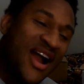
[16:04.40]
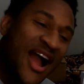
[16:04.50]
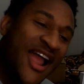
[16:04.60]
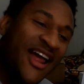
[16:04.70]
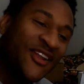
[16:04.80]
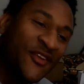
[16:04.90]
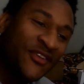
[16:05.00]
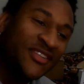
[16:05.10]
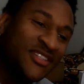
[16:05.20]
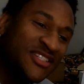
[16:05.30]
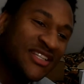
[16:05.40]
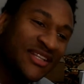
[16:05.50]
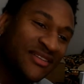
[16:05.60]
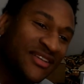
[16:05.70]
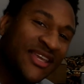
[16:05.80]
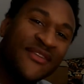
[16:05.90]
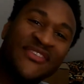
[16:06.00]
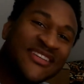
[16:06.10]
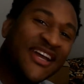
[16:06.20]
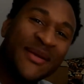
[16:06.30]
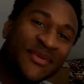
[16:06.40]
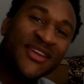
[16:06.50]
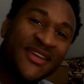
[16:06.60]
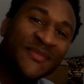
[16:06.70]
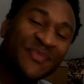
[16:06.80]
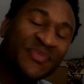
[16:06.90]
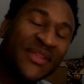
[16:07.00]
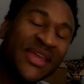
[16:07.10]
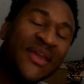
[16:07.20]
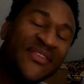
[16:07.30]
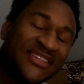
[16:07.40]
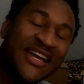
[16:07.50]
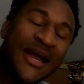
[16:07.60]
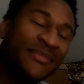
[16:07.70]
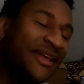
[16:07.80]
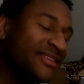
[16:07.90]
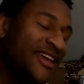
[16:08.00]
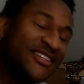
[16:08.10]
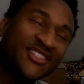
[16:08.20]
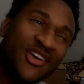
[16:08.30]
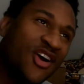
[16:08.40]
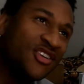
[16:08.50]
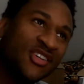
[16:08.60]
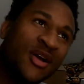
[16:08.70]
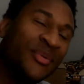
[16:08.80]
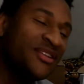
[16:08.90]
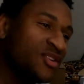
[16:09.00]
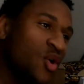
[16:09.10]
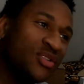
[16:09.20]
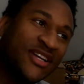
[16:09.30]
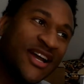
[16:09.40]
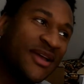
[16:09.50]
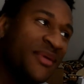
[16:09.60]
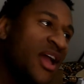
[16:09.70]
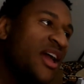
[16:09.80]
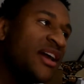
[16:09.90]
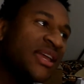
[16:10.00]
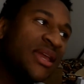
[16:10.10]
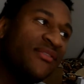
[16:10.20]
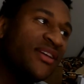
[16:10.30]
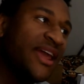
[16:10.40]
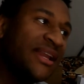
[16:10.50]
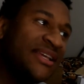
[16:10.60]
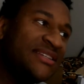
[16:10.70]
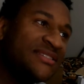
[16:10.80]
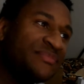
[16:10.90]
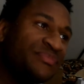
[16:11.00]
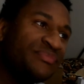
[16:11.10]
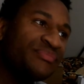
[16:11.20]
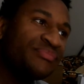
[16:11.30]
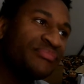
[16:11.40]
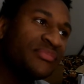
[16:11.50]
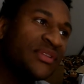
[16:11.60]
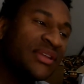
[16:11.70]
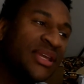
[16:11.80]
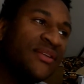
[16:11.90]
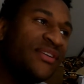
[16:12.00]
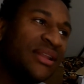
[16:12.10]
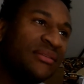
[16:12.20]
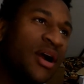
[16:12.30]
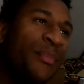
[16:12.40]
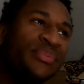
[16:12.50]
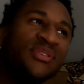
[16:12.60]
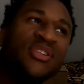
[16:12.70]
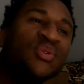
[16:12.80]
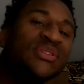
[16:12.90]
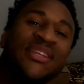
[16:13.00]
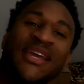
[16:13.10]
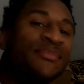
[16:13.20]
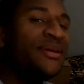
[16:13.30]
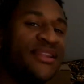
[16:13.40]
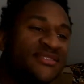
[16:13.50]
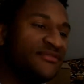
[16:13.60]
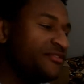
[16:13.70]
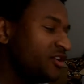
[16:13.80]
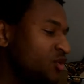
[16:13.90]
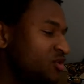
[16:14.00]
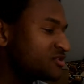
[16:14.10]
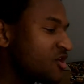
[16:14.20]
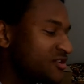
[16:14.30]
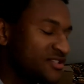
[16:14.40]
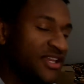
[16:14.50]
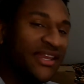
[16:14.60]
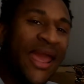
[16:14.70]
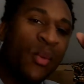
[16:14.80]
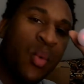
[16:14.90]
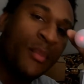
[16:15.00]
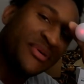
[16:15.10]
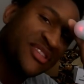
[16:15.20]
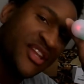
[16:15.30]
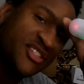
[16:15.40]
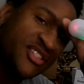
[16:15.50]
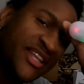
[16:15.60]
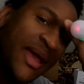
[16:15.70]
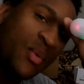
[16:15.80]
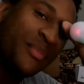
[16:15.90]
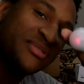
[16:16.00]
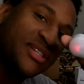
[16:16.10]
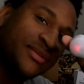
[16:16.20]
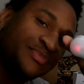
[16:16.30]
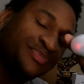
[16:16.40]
I gotta learn to just give it time, okay? Give it time, let things charge up in its own time. Give it up to 10 minutes for you to start seeing that 1%. You see that 1%?